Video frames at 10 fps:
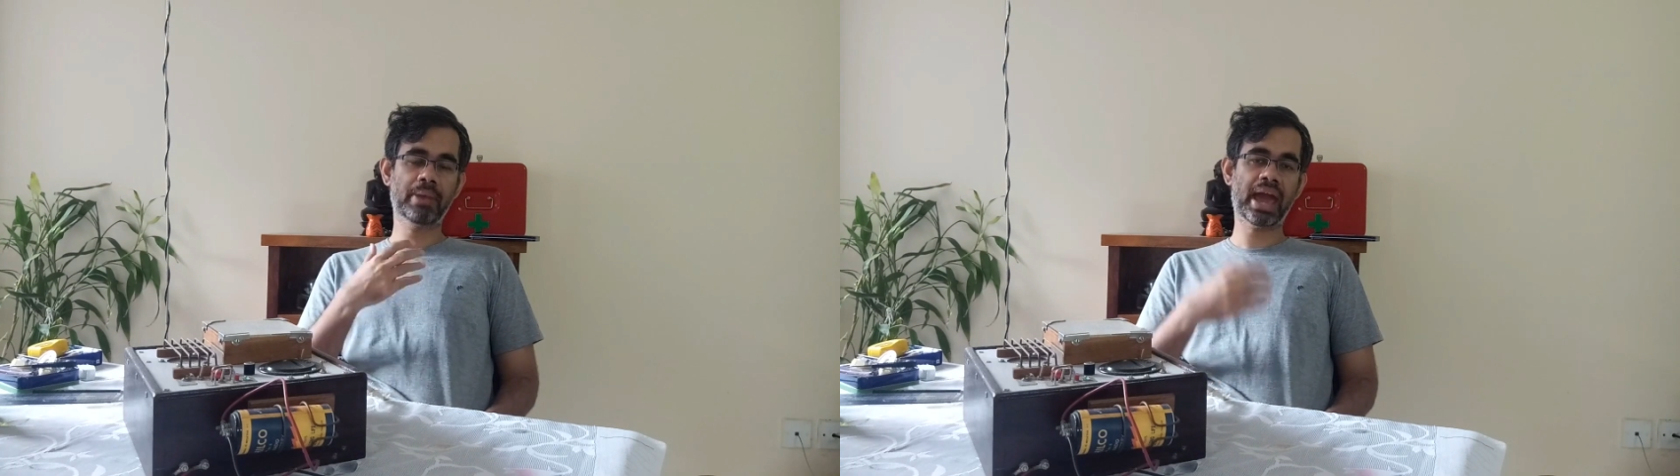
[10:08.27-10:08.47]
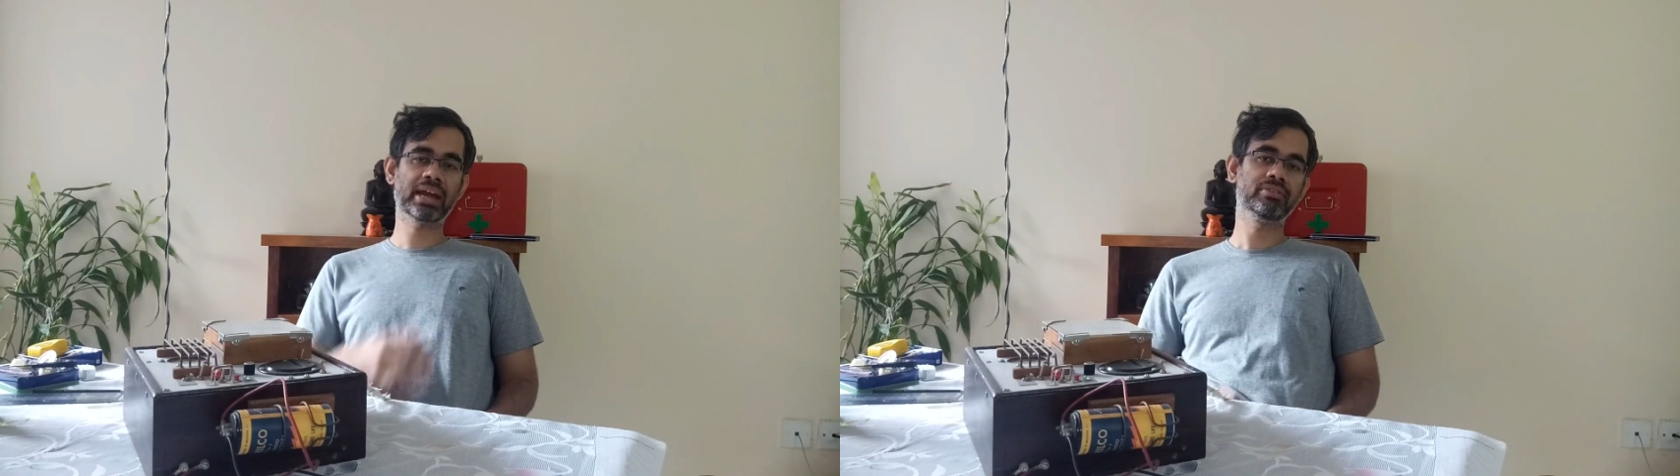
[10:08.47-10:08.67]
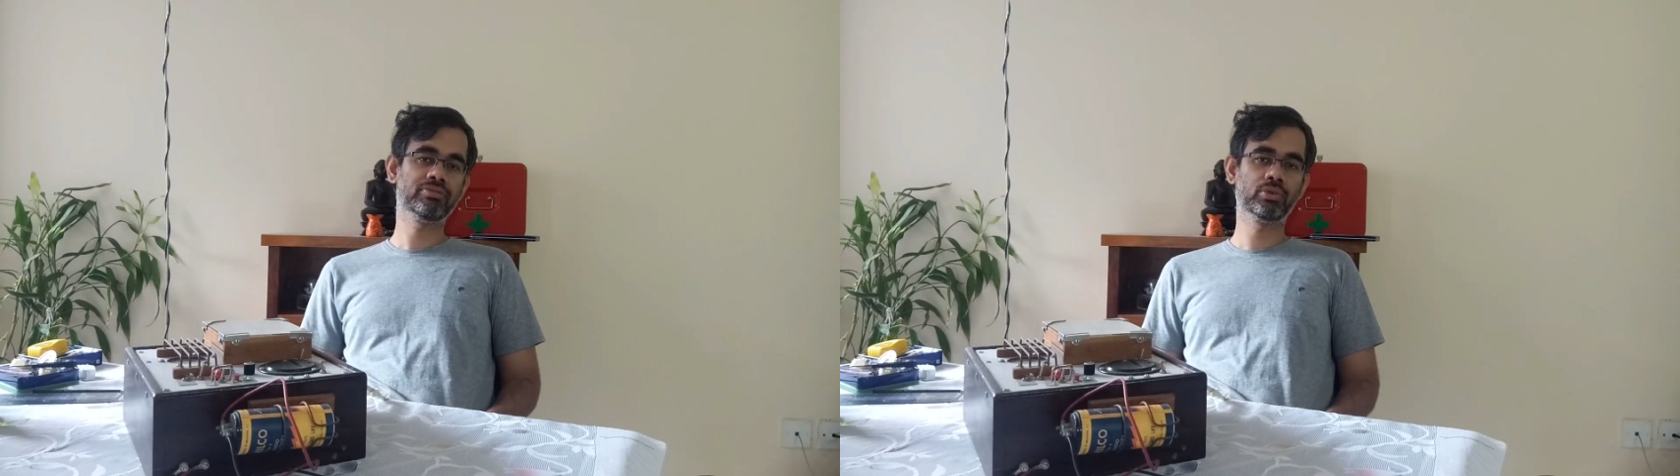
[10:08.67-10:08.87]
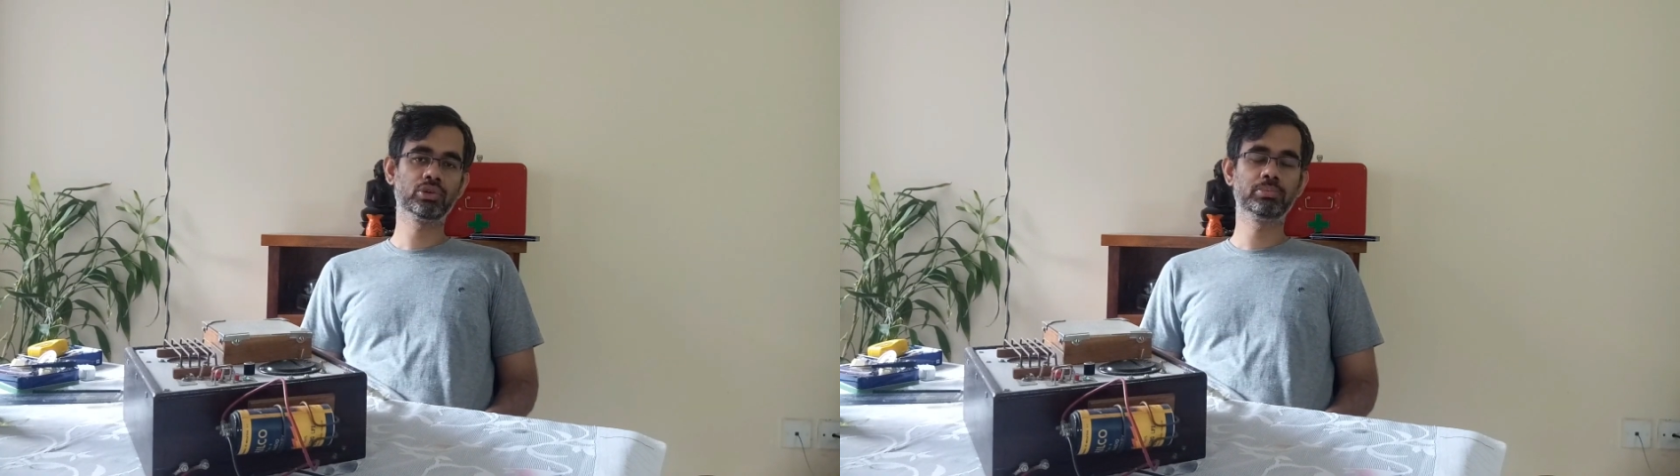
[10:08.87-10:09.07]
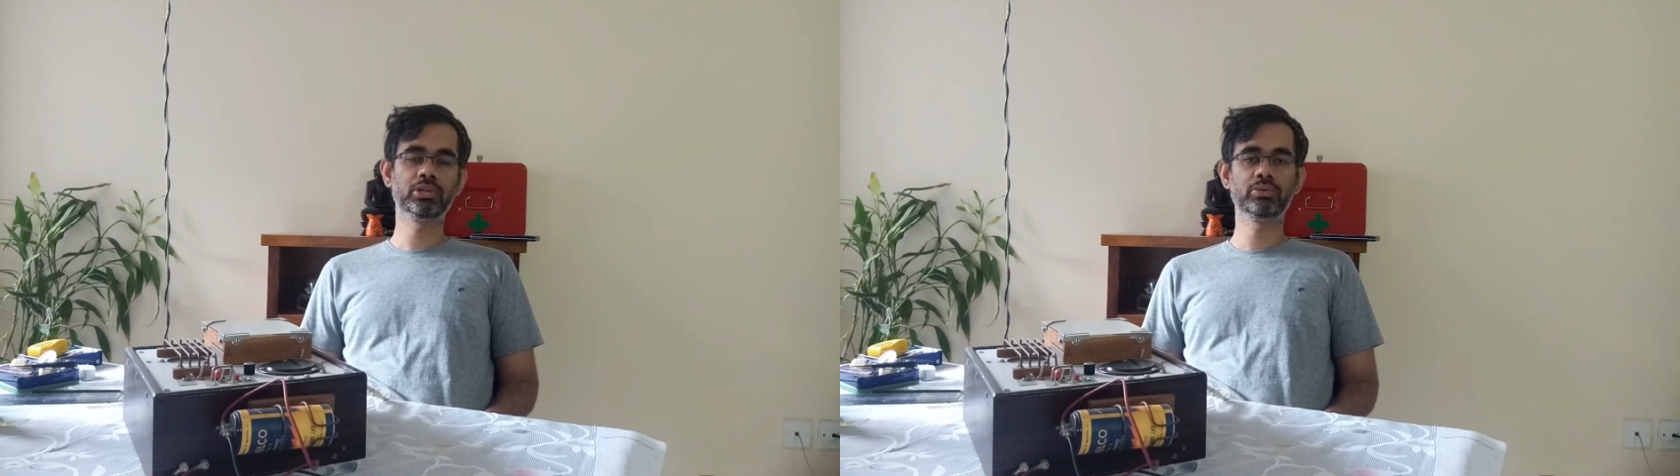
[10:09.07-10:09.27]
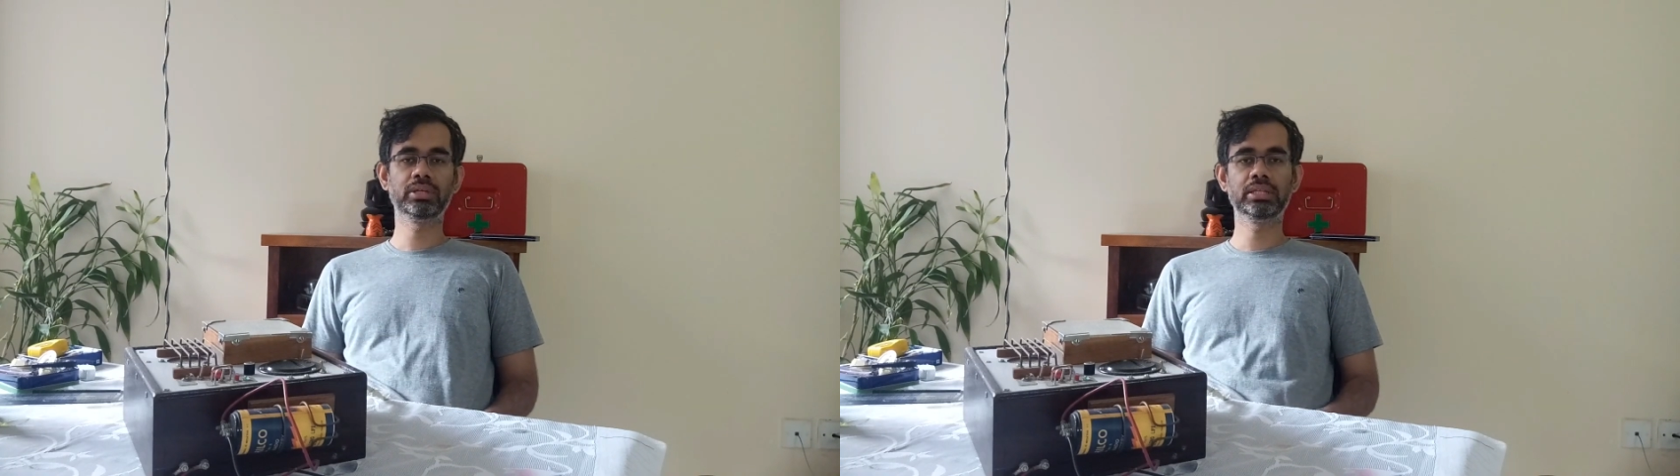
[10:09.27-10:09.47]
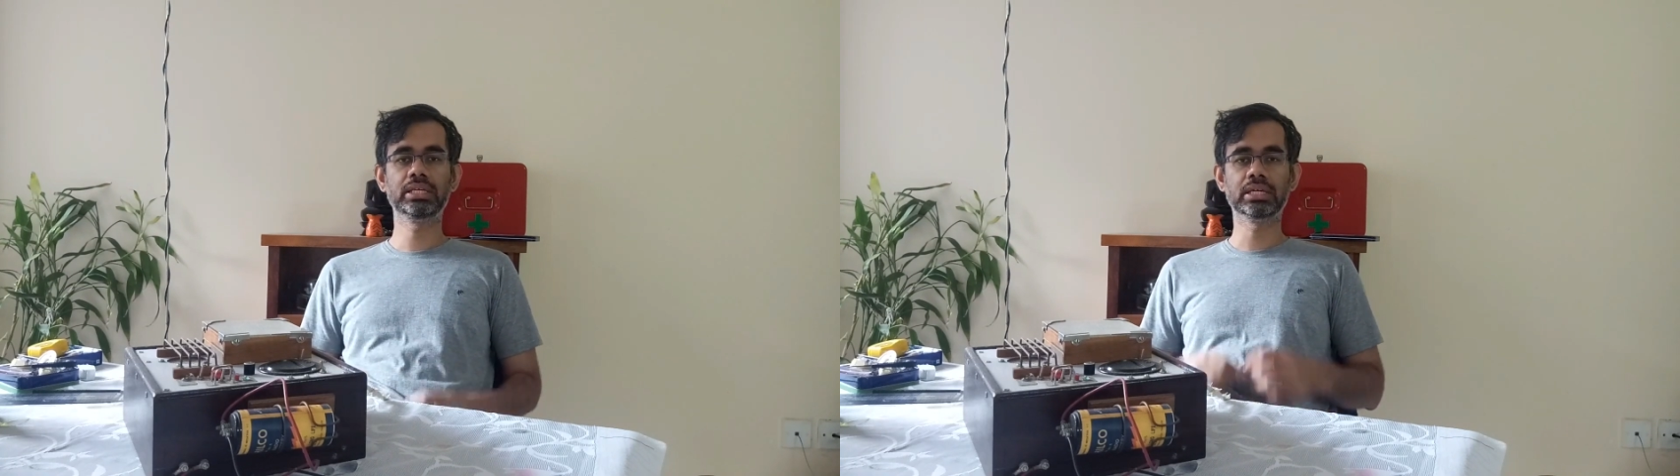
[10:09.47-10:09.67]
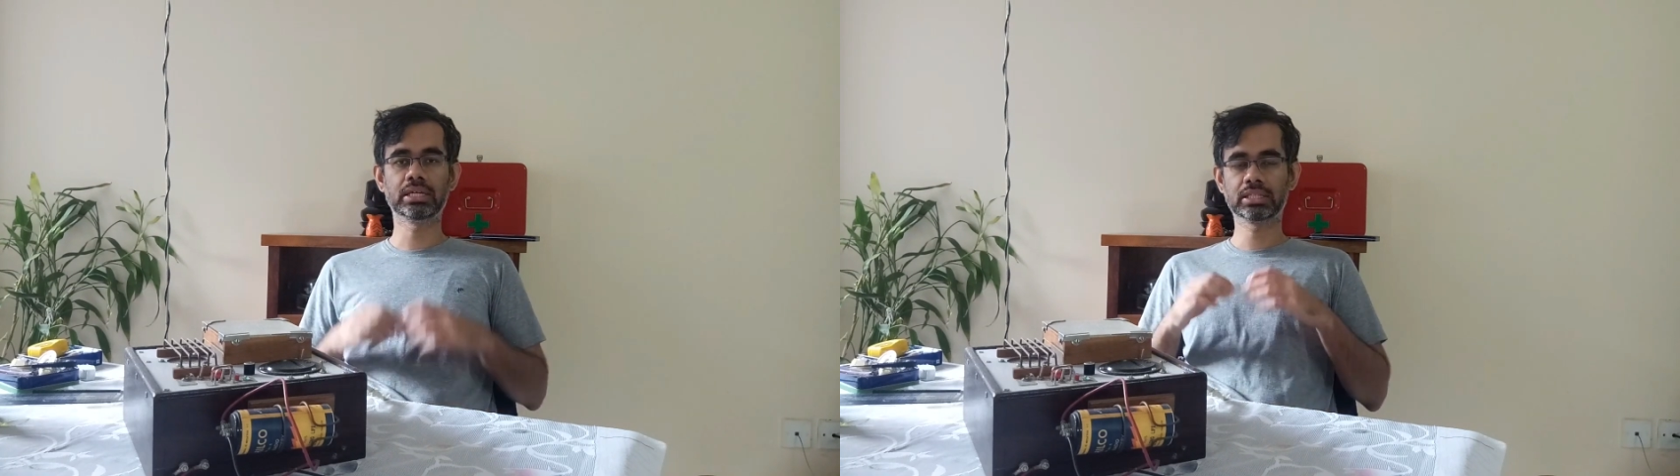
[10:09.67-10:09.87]
back and forth between
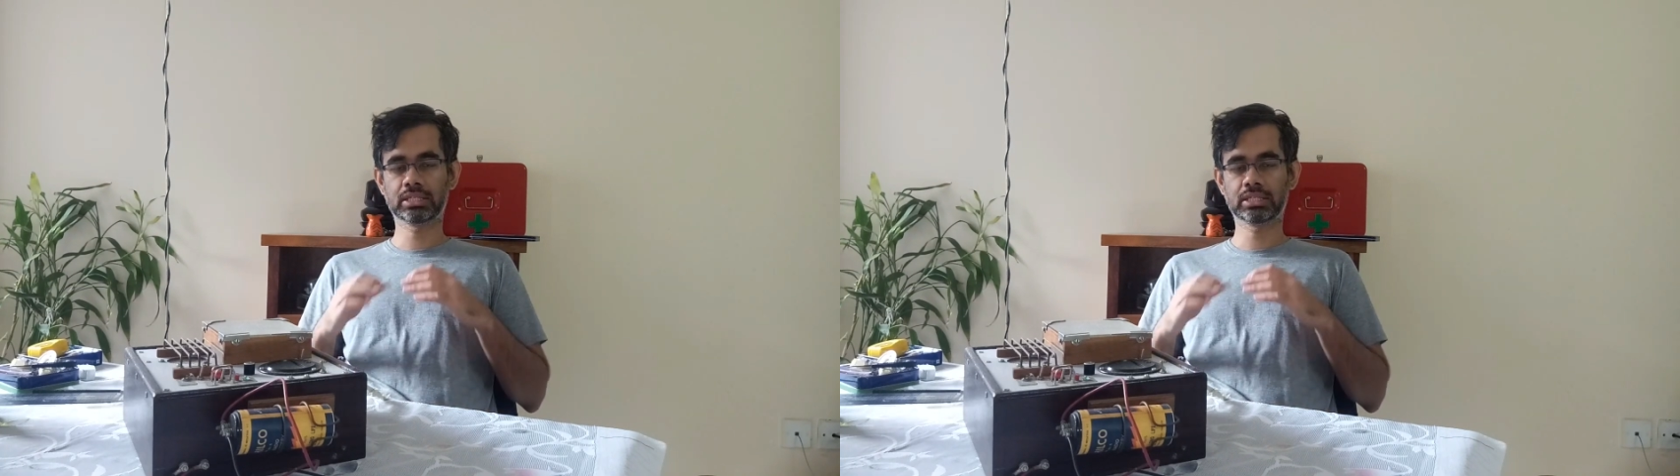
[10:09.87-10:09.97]
the Earth's